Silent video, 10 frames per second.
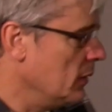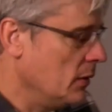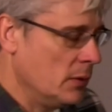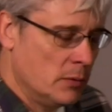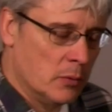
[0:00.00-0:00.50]
in,
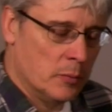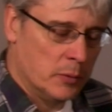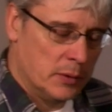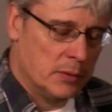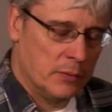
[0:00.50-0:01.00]
in
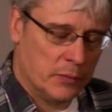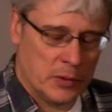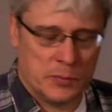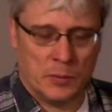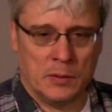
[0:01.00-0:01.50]
normally in the
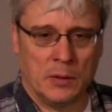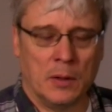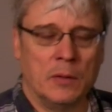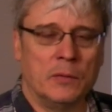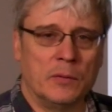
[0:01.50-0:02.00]
freshman
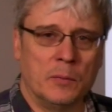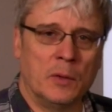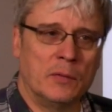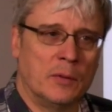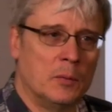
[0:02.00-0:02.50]
honors
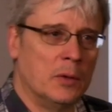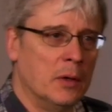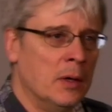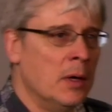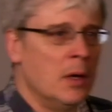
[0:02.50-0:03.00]
sem
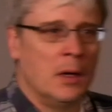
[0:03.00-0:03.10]
seminar,